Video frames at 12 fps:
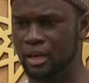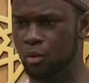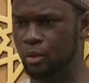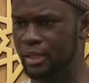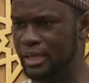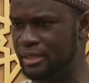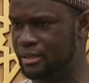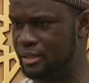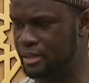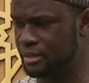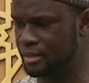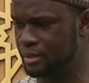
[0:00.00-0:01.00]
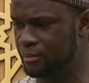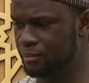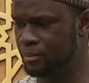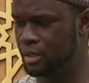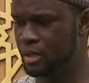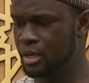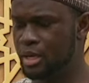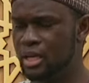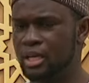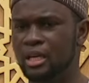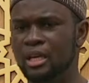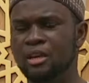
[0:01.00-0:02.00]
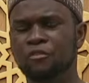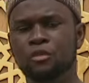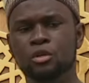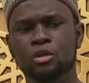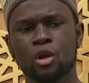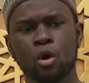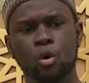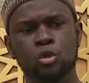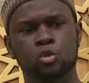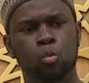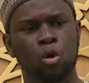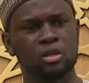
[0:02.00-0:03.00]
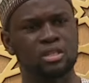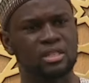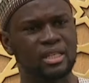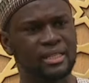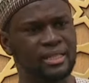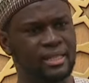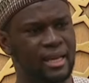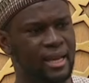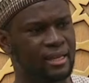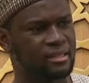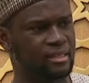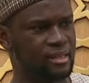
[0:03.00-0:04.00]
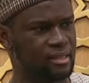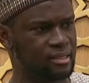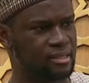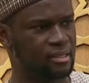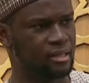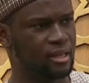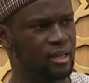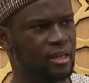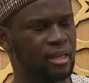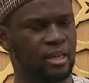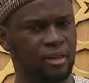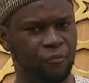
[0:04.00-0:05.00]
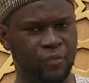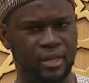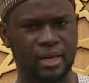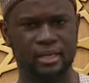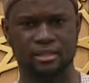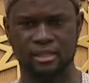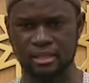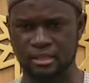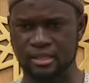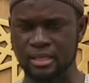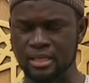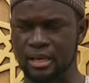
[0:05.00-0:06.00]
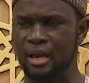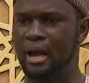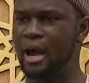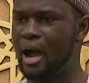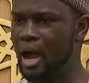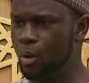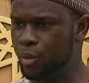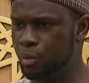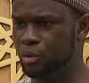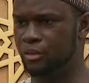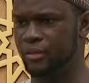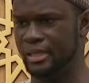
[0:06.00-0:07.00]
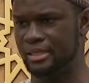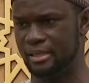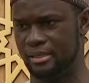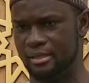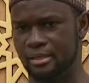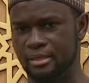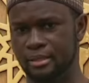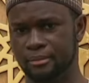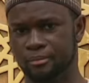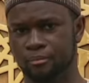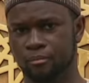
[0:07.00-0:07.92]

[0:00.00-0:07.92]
that will exist. He even knows what didn't exist, if it existed, how it would have existed.